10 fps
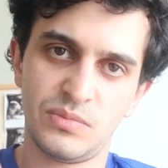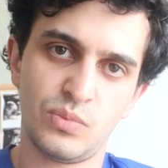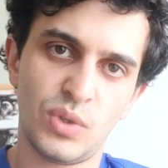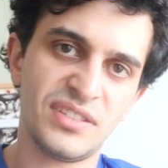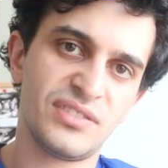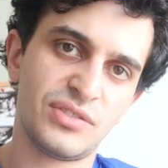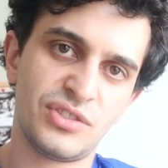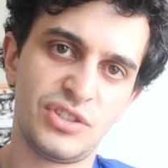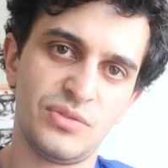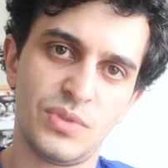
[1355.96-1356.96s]
once
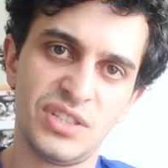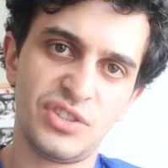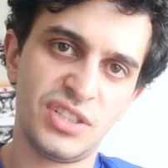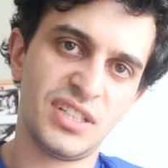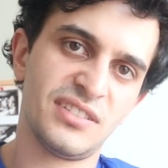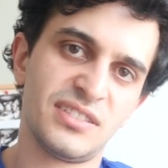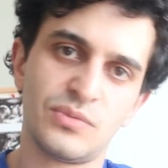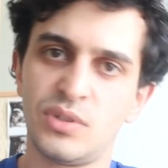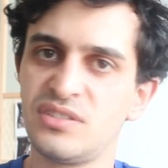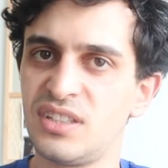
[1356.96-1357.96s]
she does
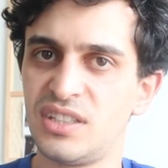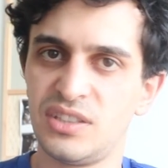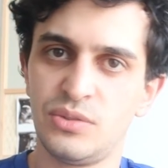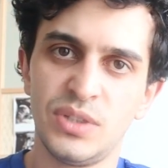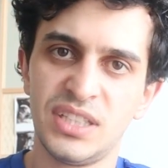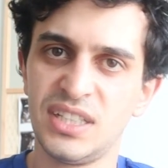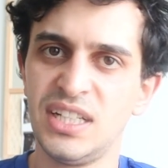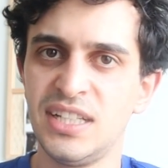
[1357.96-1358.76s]
it, once I do it.